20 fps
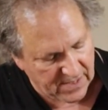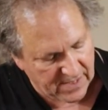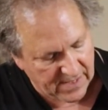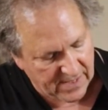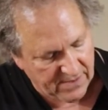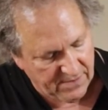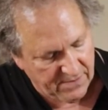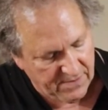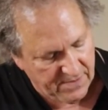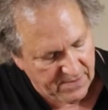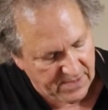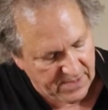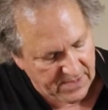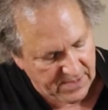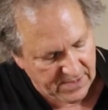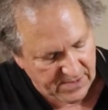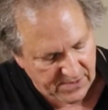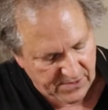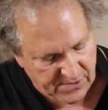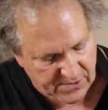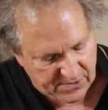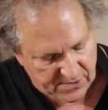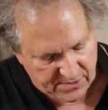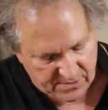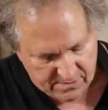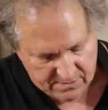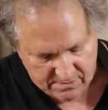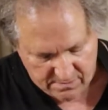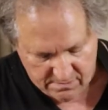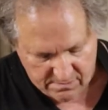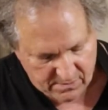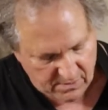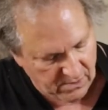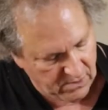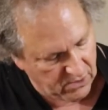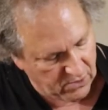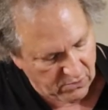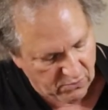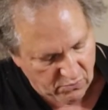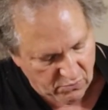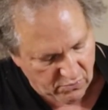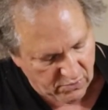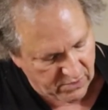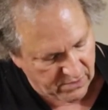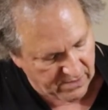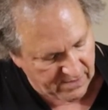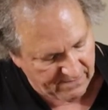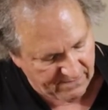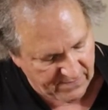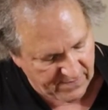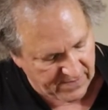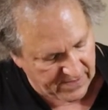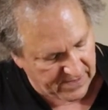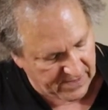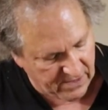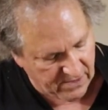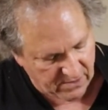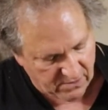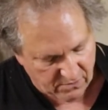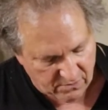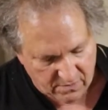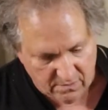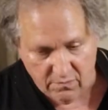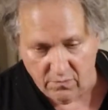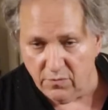and these go wherever they go,